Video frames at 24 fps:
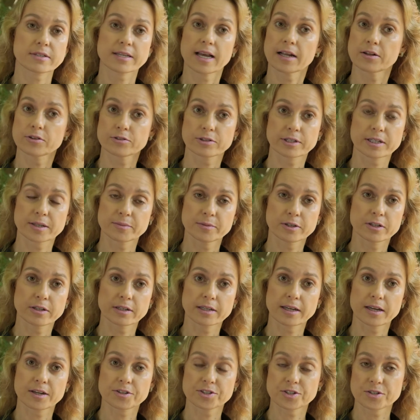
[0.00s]
cellular
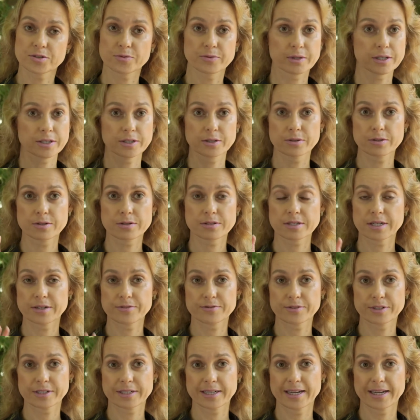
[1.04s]
communications we use every